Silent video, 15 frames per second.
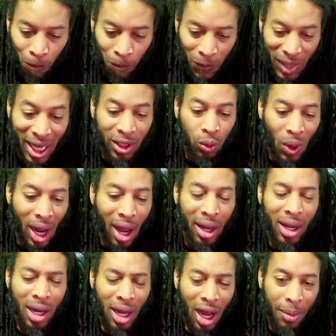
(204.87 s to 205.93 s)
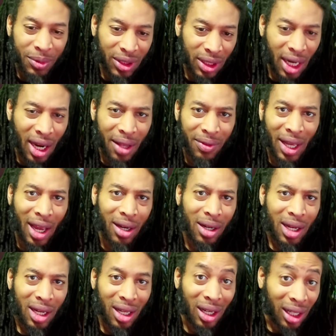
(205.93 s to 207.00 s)
that's why I'm saying that
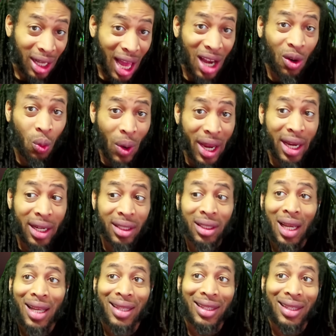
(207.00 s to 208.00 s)
in a lot of ways,